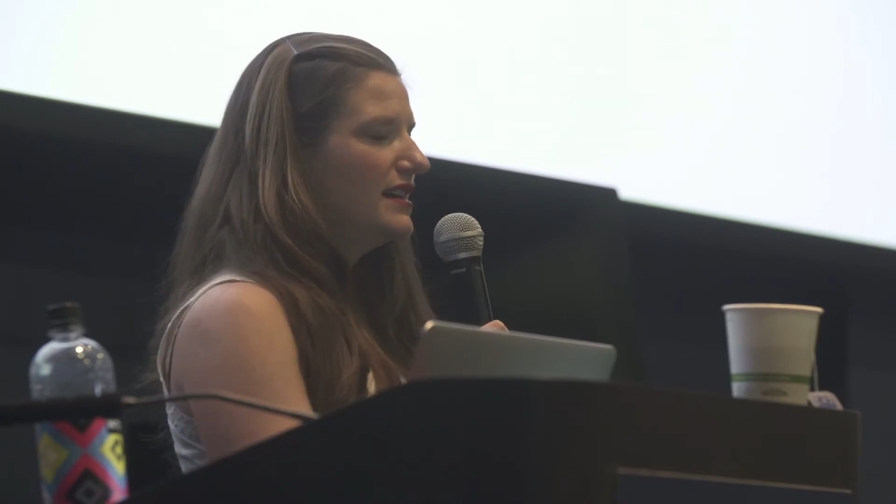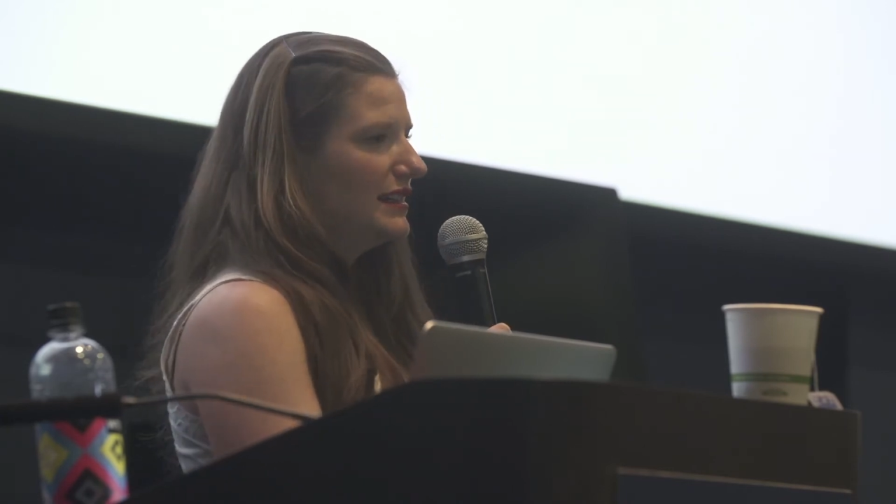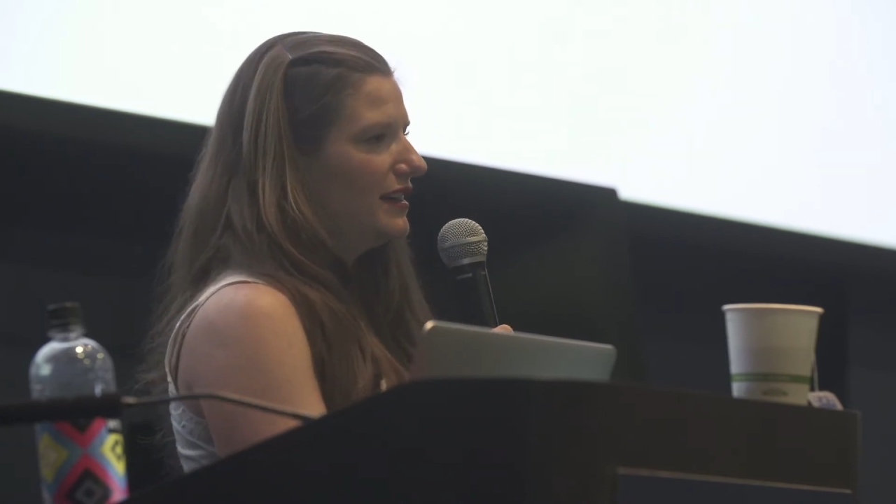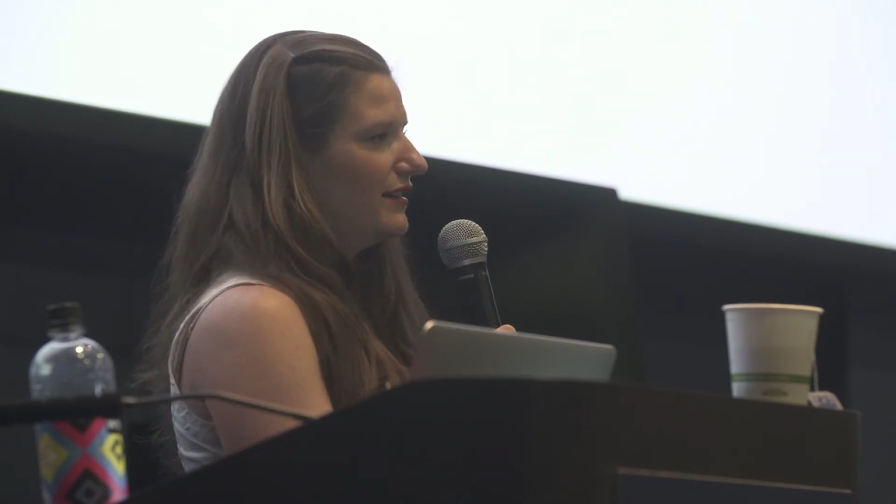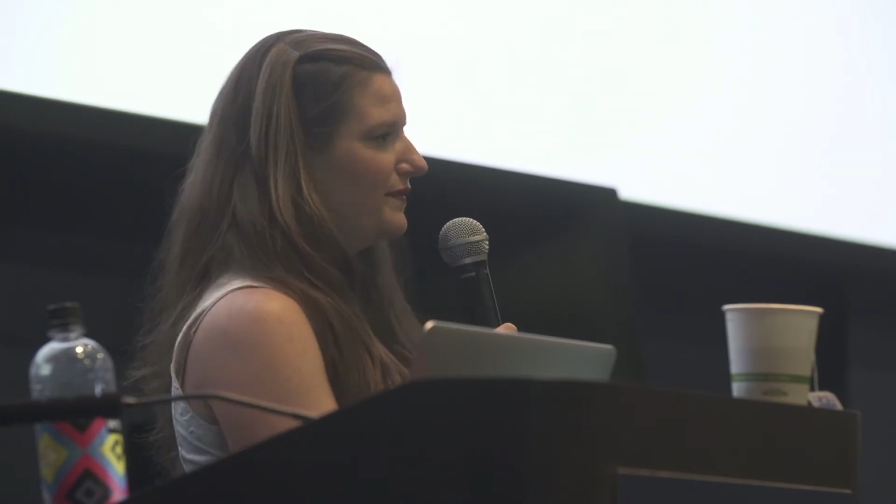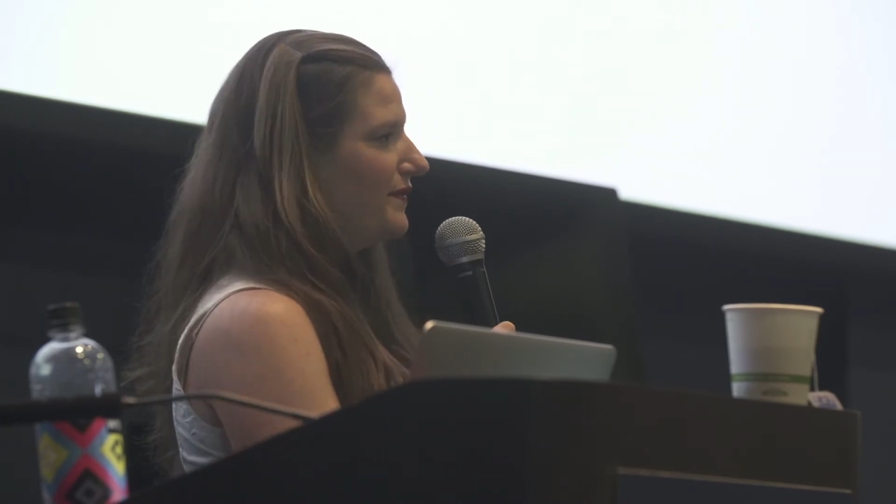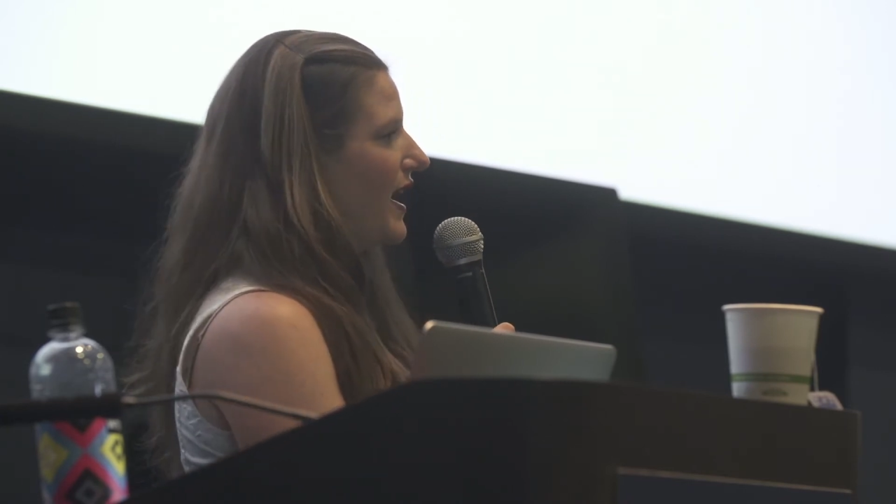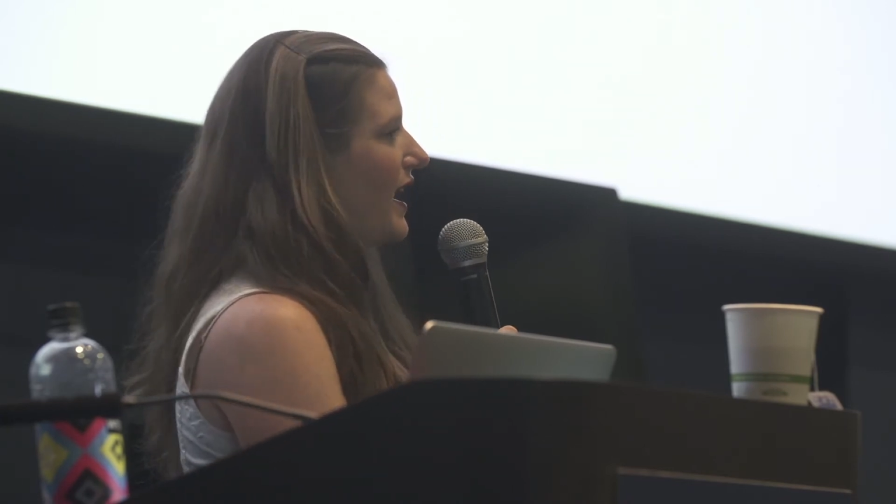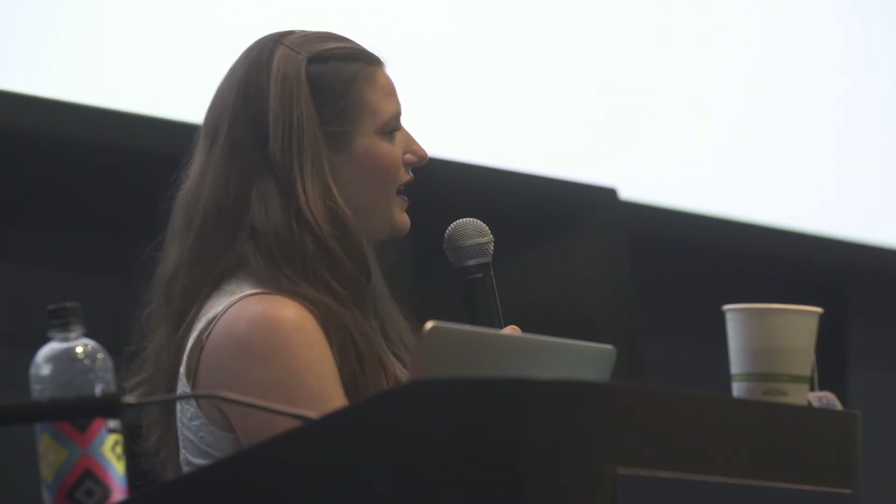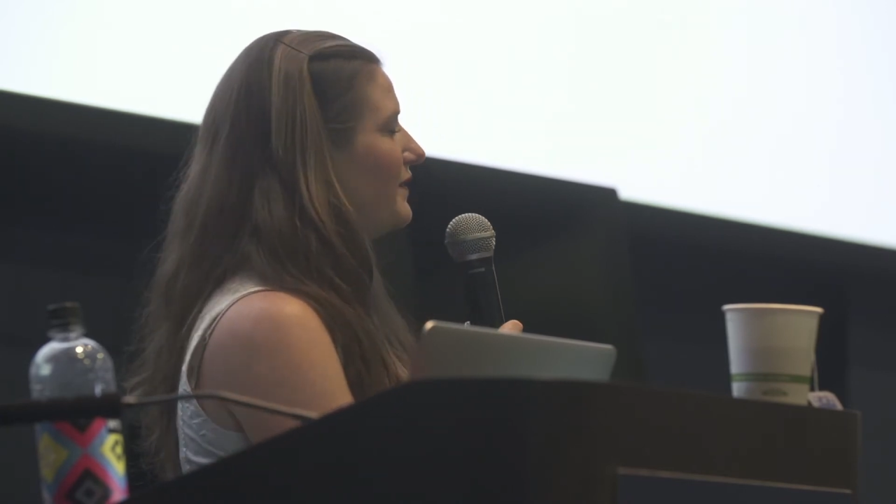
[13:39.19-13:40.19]
0 to
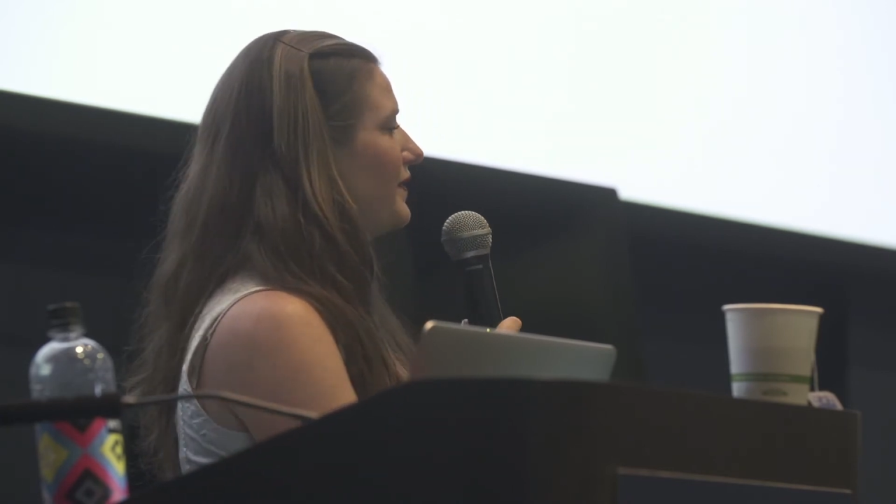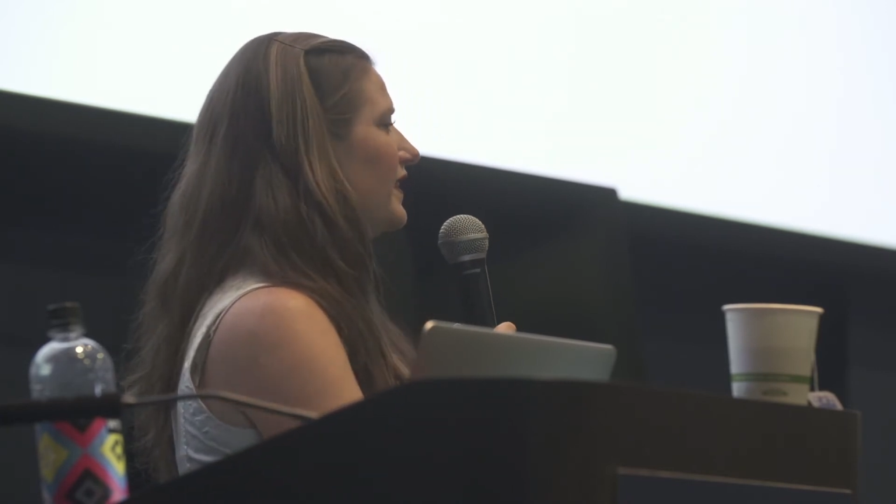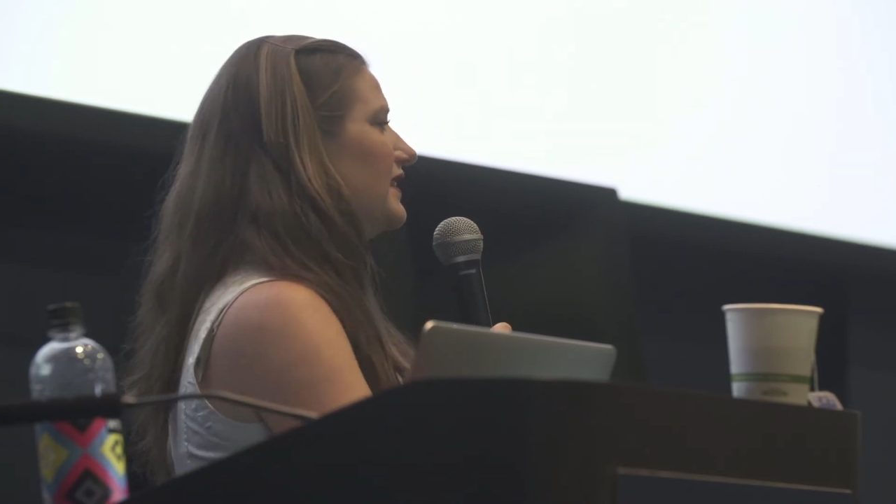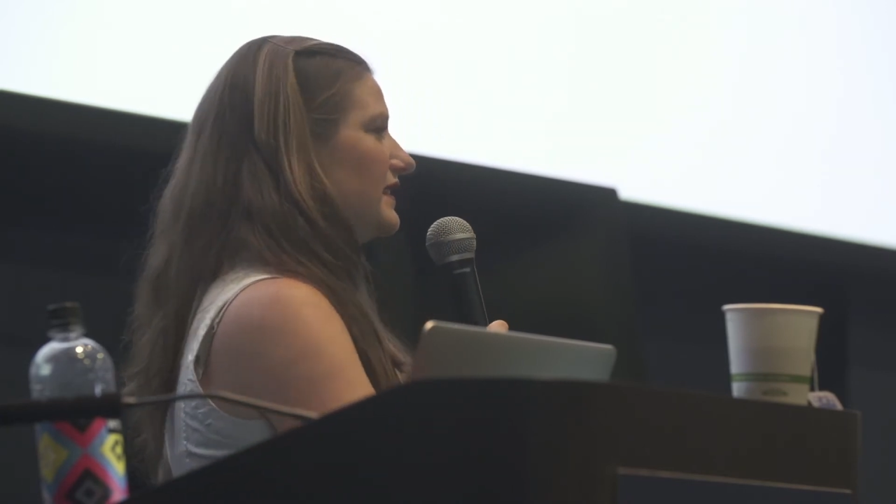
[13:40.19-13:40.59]
5,